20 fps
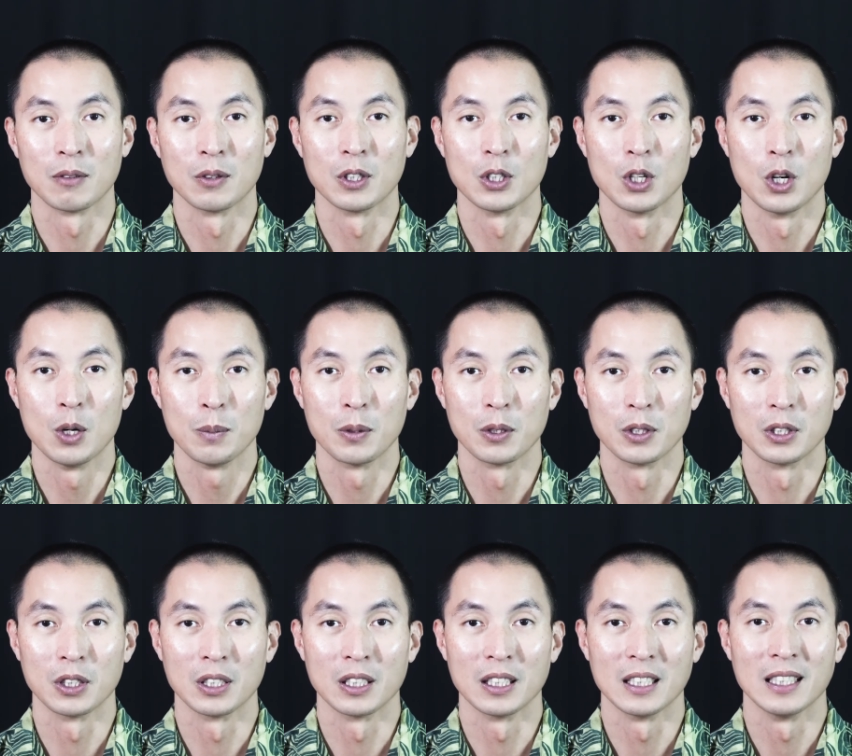for the
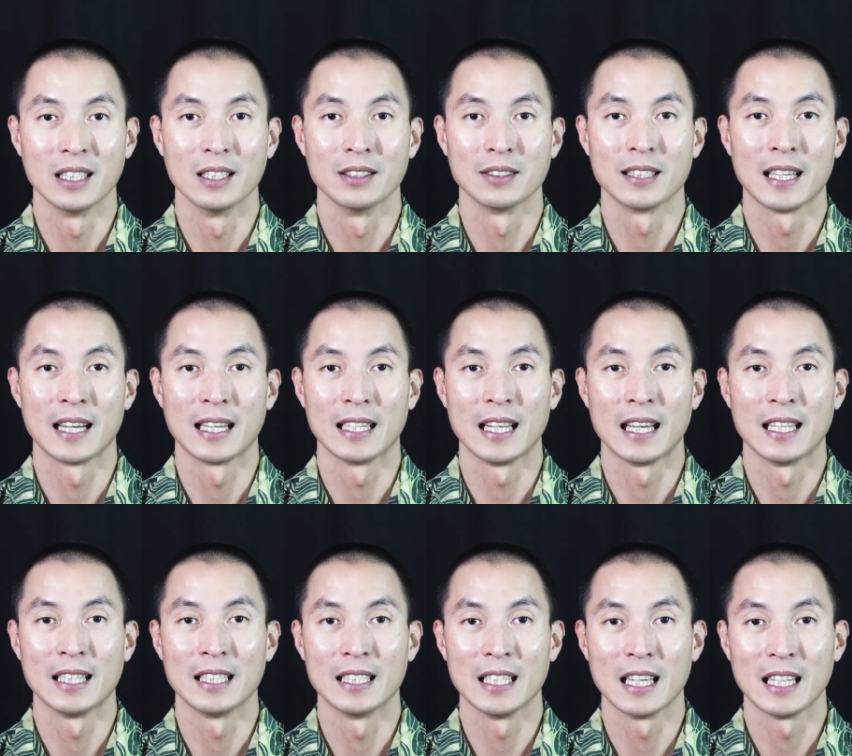homeowner is that
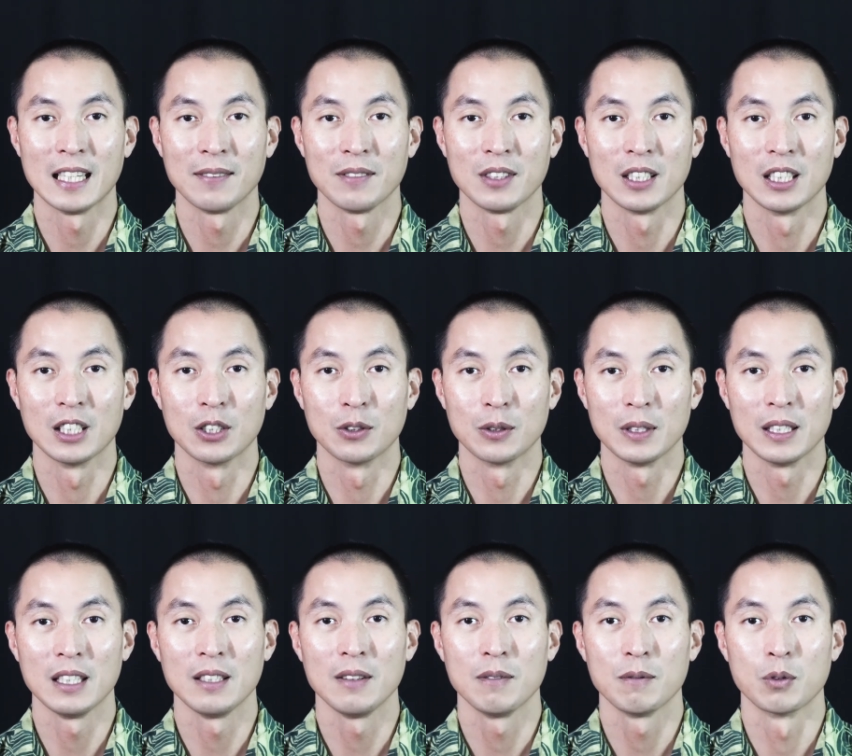at the end of the
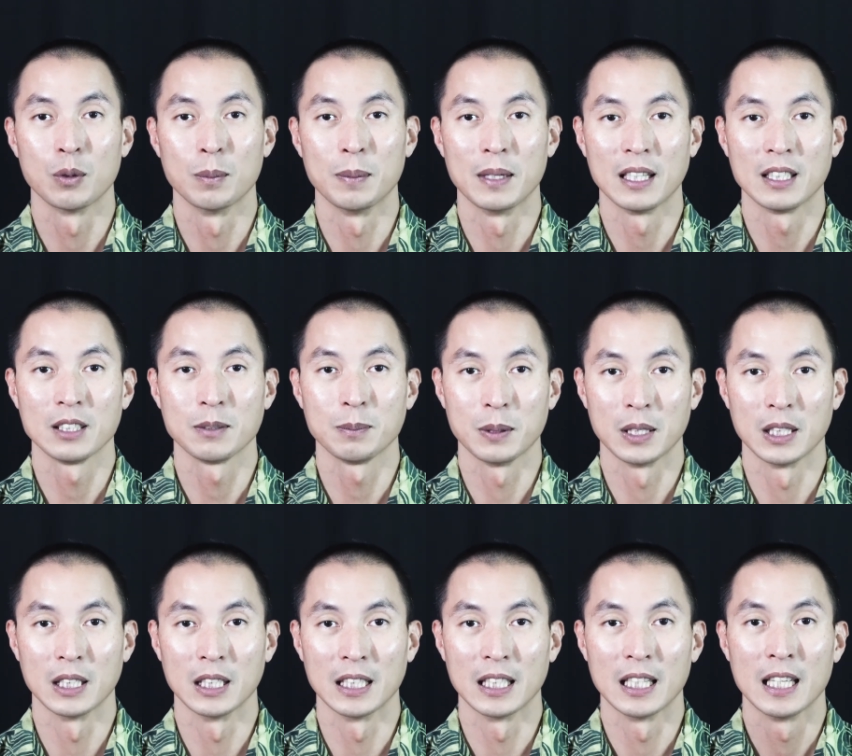agreed forbearance
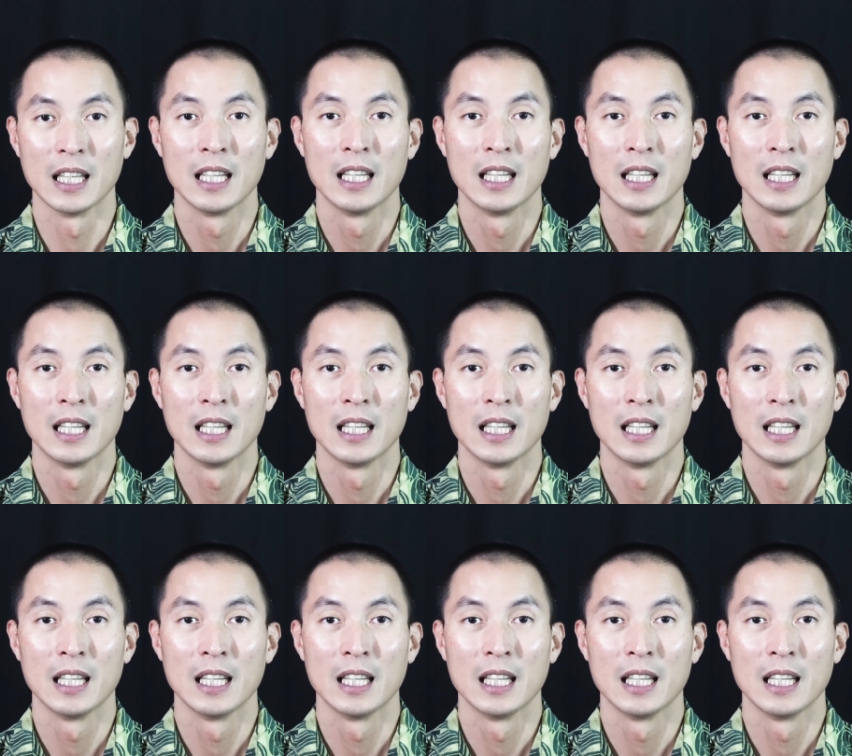period,